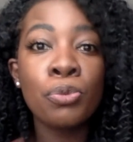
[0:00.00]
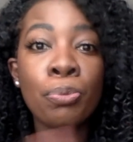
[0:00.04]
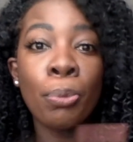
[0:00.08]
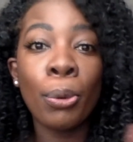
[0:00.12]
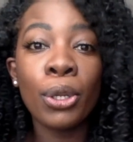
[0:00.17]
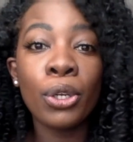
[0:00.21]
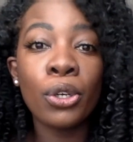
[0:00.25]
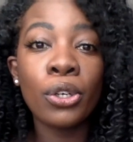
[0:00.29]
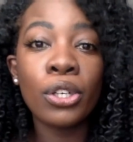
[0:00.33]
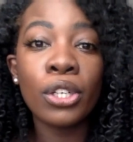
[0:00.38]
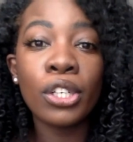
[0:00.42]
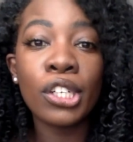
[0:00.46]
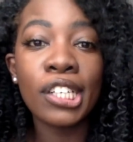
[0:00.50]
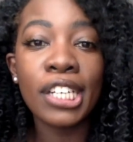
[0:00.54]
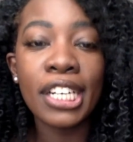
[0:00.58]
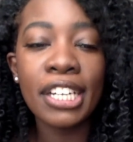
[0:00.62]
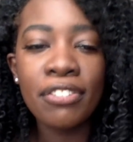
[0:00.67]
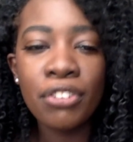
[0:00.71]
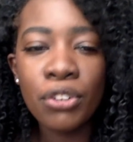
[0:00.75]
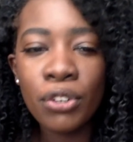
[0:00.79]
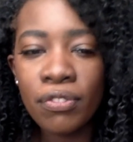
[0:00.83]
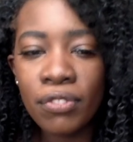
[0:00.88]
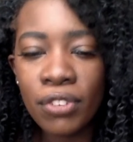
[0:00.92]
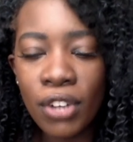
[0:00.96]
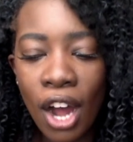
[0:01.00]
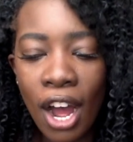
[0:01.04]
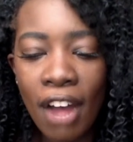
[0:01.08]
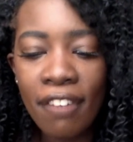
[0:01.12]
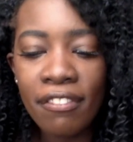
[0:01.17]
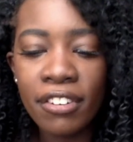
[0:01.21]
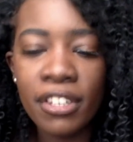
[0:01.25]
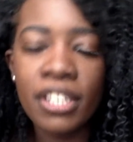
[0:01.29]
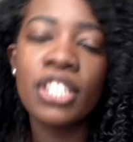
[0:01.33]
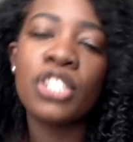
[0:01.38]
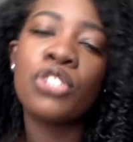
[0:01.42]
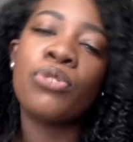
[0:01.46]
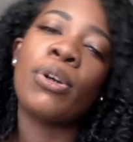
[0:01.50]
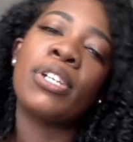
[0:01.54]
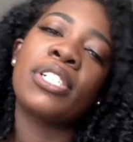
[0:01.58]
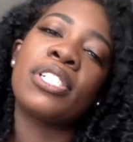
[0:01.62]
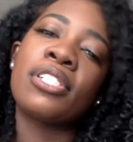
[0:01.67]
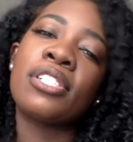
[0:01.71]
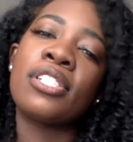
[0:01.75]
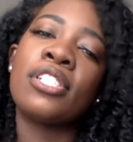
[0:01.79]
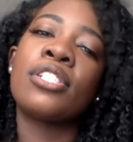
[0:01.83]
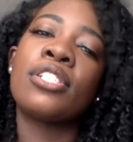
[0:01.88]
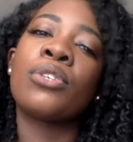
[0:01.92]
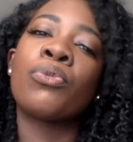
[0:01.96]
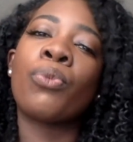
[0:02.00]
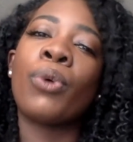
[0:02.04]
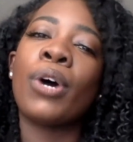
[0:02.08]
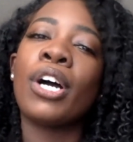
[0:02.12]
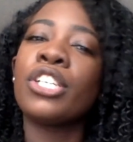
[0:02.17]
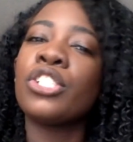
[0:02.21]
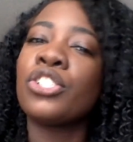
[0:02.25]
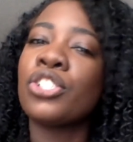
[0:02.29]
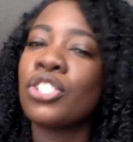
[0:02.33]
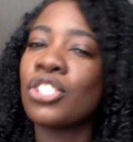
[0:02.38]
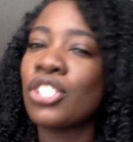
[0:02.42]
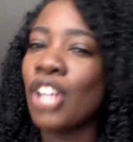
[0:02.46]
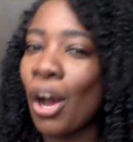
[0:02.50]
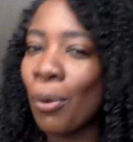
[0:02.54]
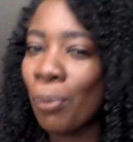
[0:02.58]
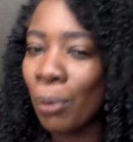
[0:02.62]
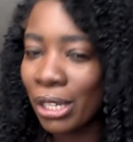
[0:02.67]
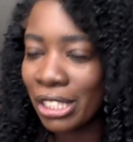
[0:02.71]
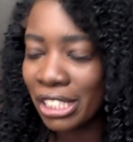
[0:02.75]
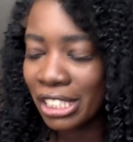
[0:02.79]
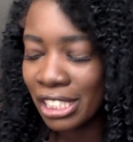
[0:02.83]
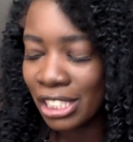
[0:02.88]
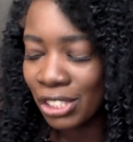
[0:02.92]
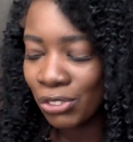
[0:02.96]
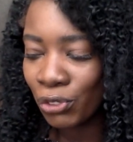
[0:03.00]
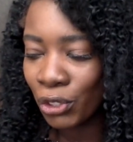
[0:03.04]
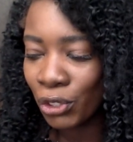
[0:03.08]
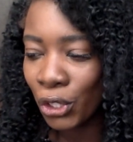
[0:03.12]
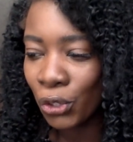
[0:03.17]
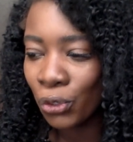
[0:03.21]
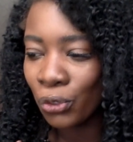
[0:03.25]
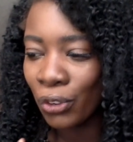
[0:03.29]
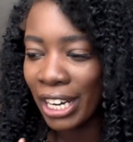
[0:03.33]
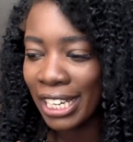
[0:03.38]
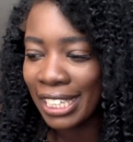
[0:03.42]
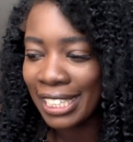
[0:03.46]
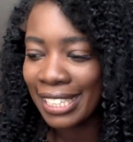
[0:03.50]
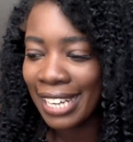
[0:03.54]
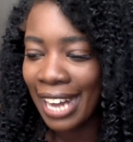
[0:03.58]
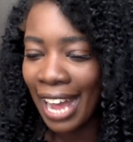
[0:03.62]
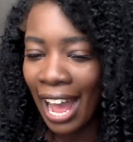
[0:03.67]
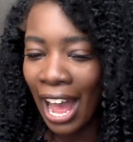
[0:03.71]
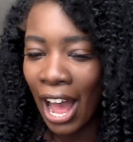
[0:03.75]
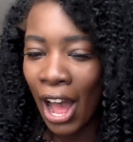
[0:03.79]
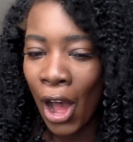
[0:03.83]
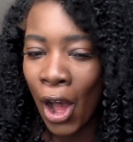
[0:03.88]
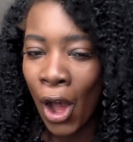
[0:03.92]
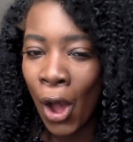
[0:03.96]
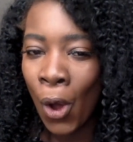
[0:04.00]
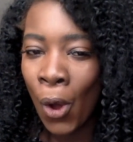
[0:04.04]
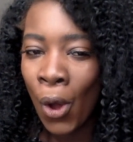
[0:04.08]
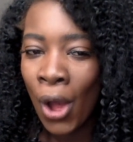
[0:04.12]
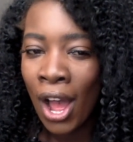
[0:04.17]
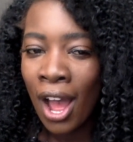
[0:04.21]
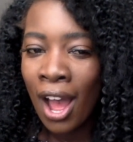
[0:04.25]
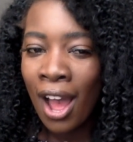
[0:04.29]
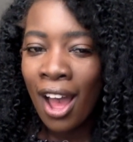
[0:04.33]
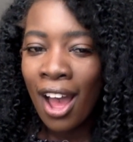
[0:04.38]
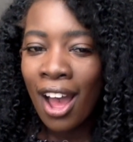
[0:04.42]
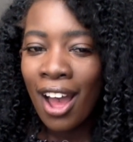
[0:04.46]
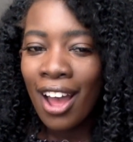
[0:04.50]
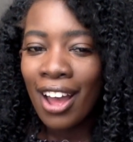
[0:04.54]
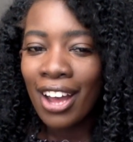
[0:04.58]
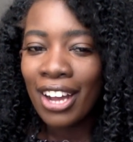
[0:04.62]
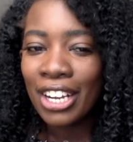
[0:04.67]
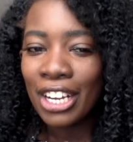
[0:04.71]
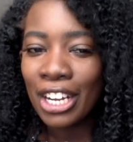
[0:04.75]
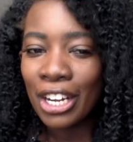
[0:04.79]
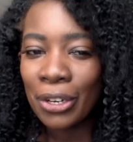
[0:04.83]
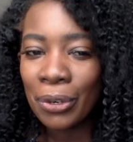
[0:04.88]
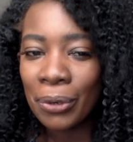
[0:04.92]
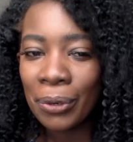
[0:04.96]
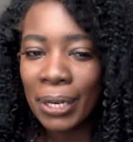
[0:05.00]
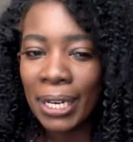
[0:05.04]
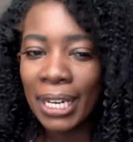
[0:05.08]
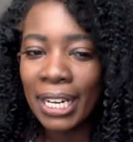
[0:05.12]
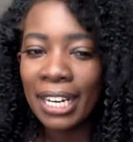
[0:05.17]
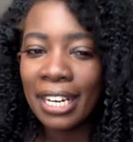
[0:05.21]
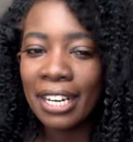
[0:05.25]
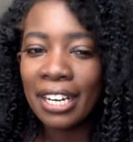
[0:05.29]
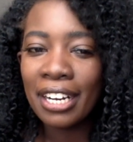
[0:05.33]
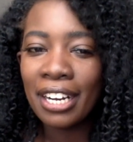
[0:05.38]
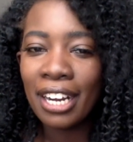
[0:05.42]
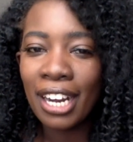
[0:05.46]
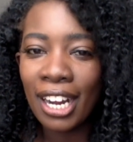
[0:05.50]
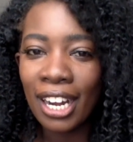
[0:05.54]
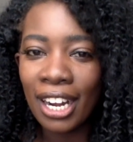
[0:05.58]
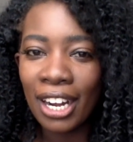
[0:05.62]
spoiler alert, if you have not finished watching season one, you should stop watching this video right now. Gone.